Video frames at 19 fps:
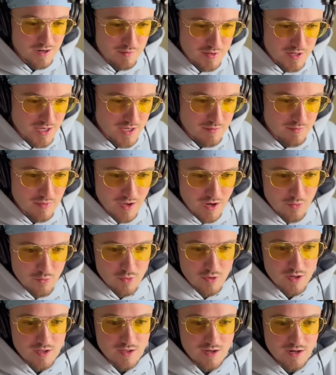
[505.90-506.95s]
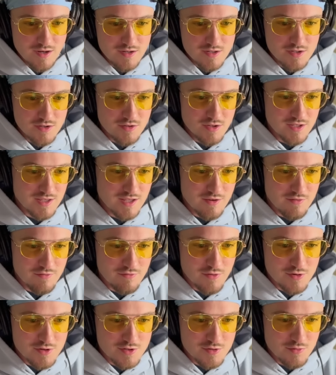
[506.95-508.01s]
I'm gonna keep that one, and then I also like that
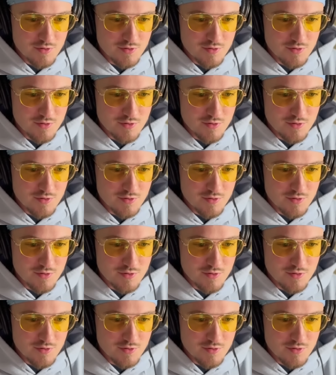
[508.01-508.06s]
first